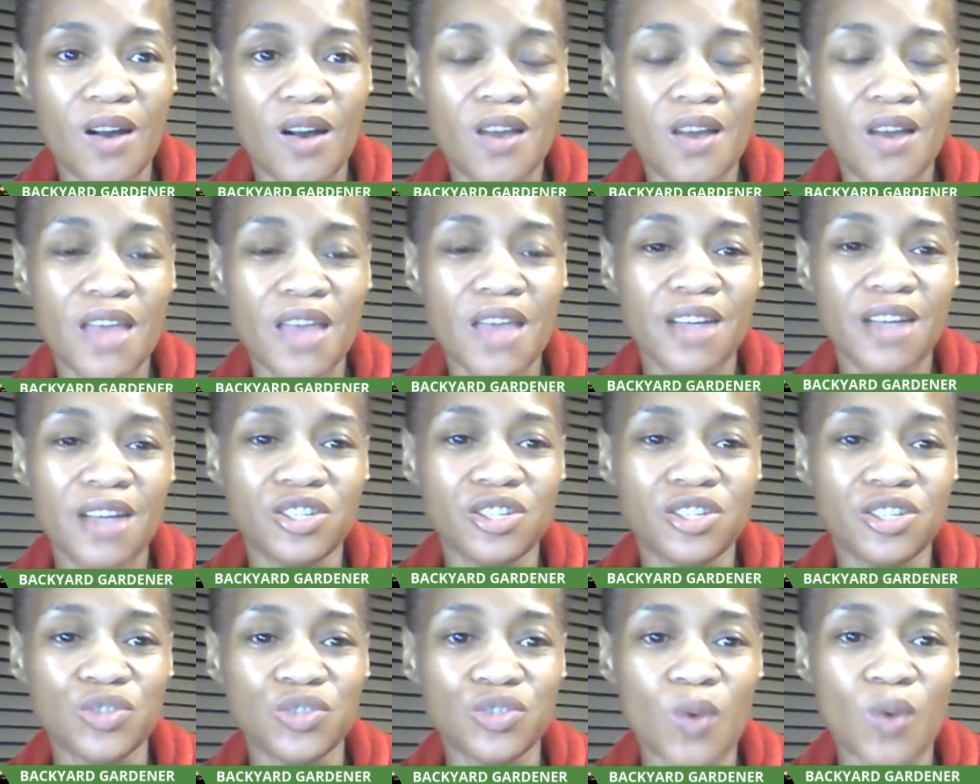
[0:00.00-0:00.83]
that
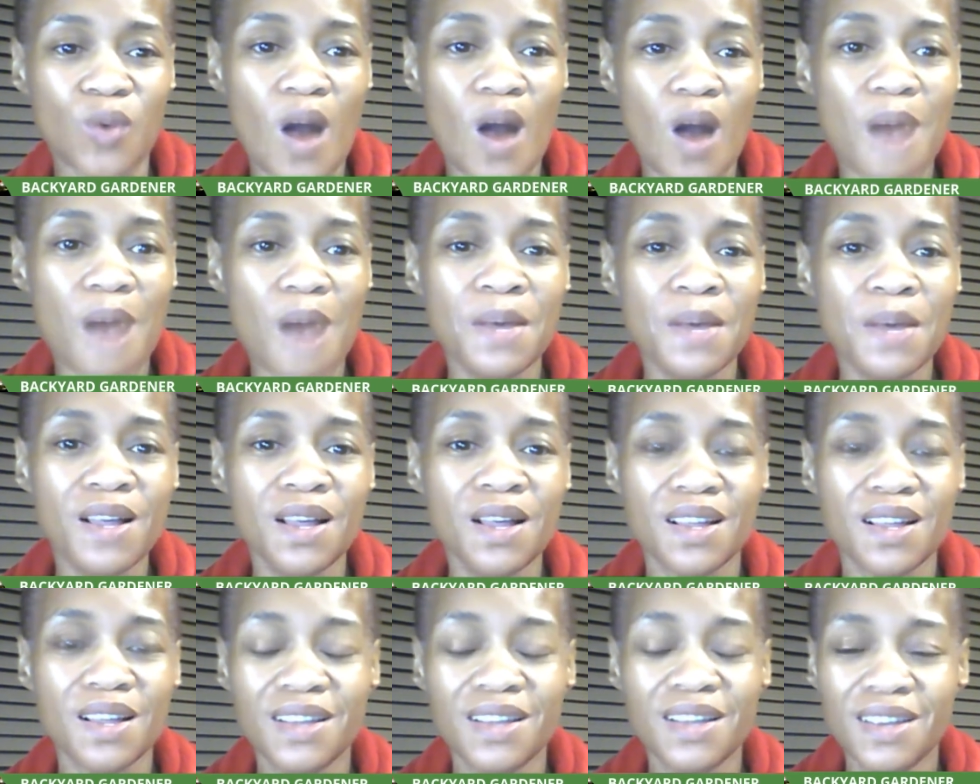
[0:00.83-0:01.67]
drama
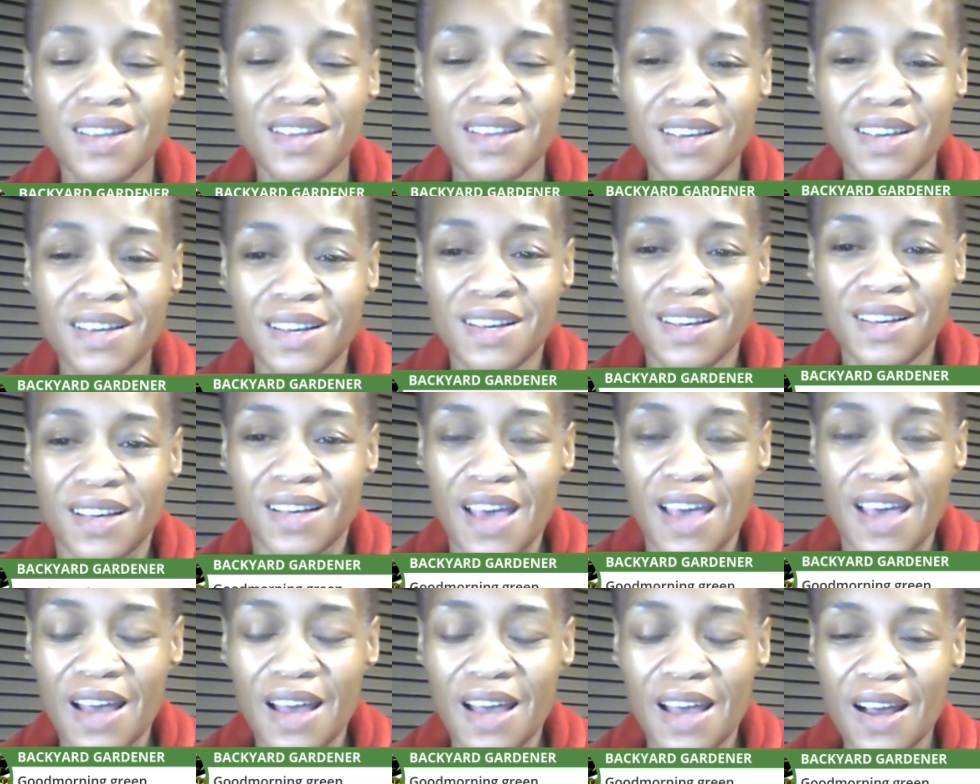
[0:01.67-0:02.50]

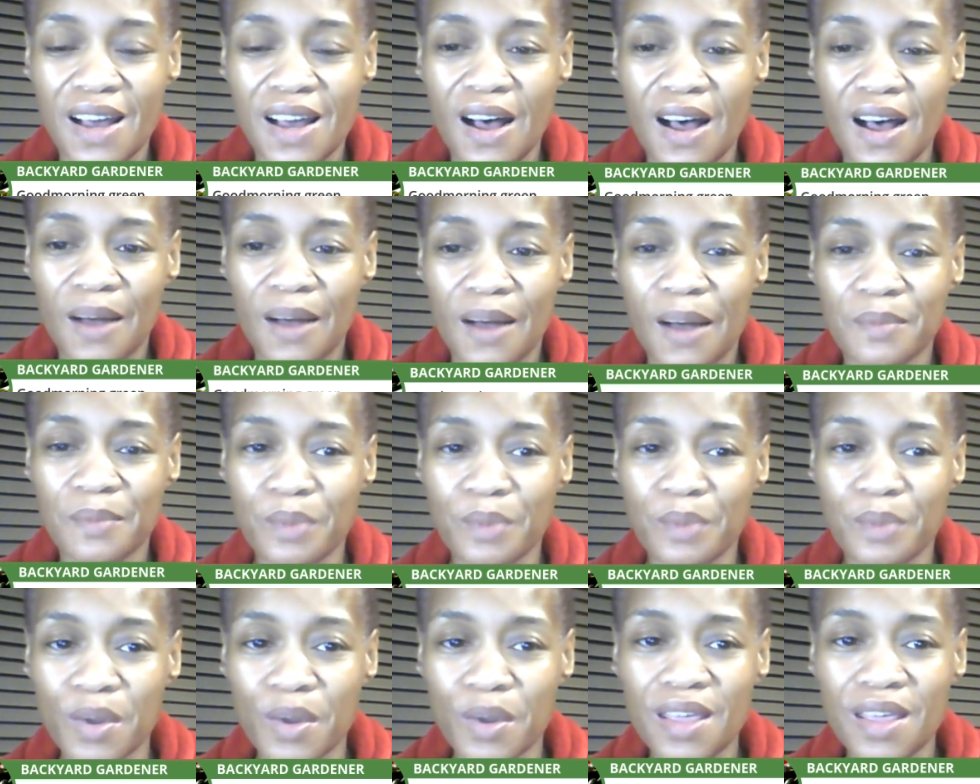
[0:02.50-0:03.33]
and
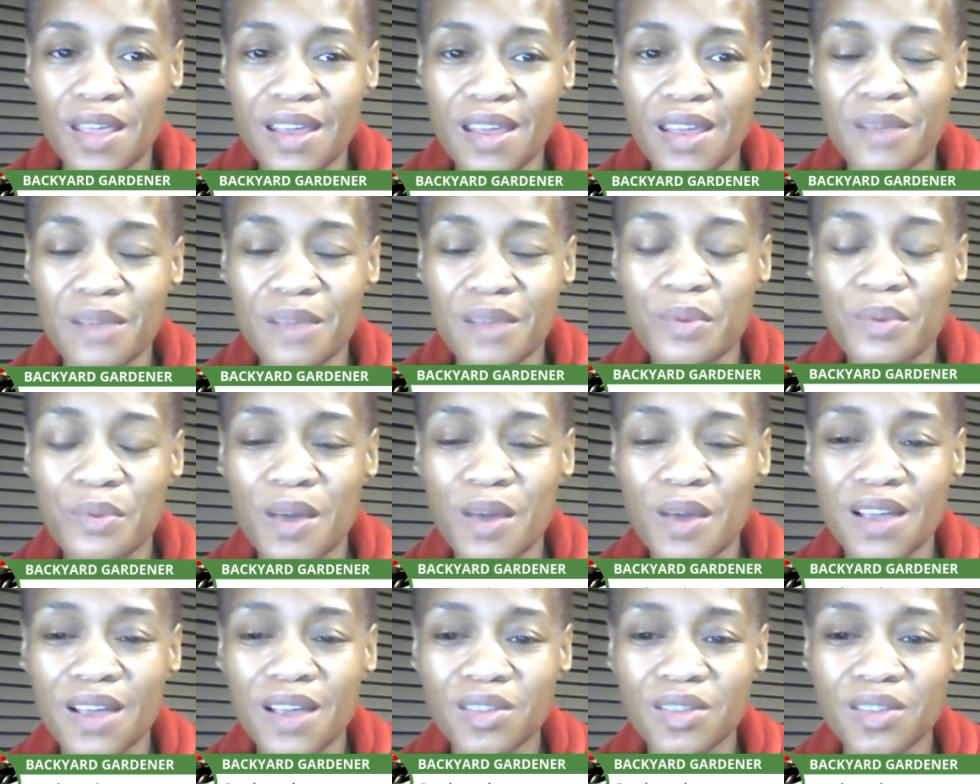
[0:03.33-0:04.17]
breathing and
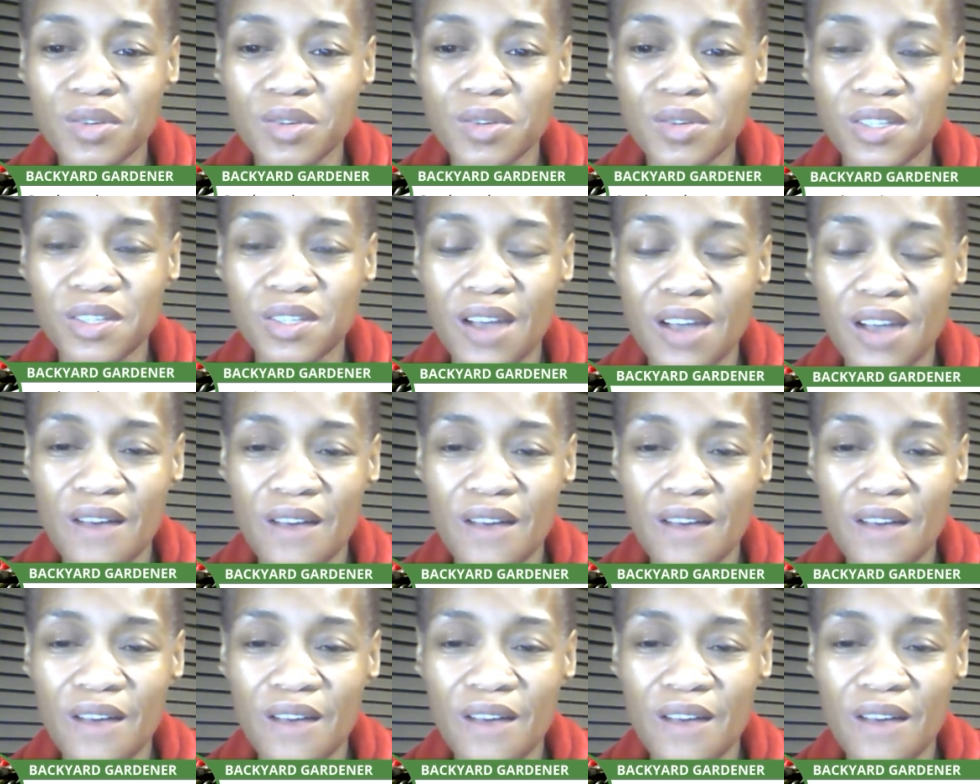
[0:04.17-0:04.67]
praying through stuff.